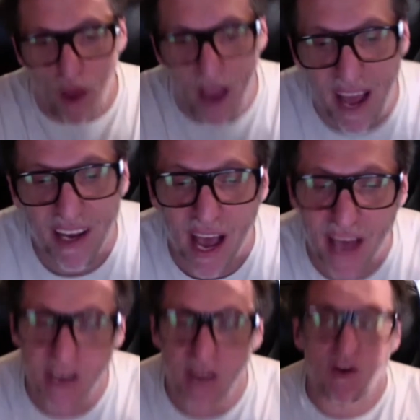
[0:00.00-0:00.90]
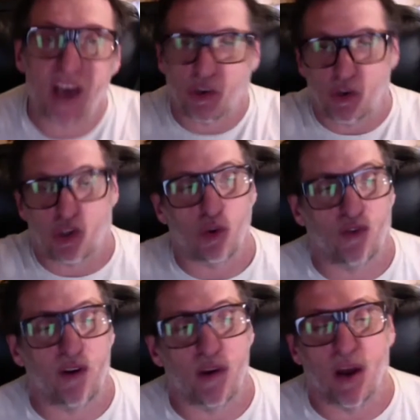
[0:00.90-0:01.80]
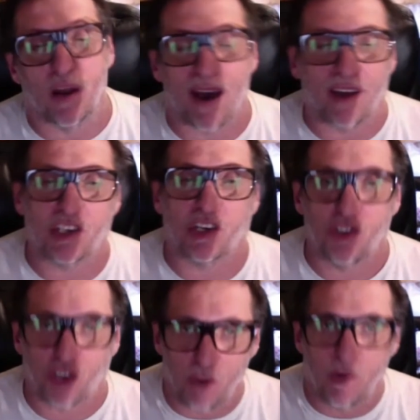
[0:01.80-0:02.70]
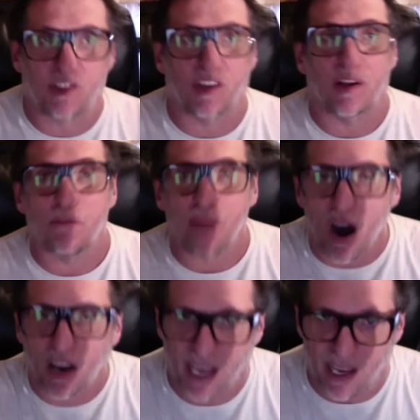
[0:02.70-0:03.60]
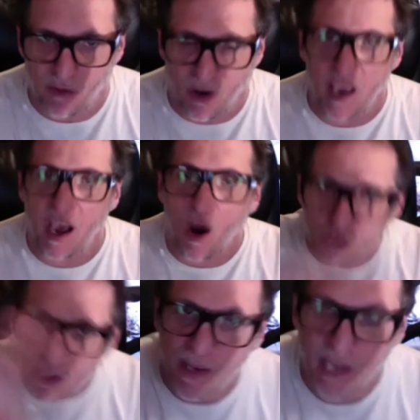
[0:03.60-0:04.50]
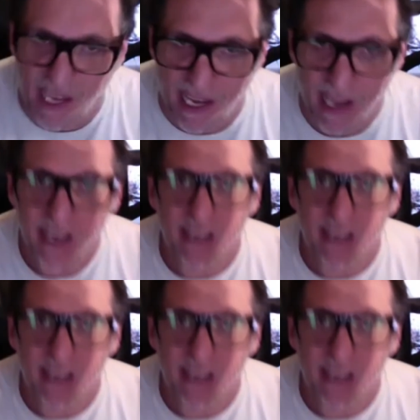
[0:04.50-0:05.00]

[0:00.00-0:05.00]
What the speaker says: and Russell talks very well about this consumerism and marketing, right? Ultimately,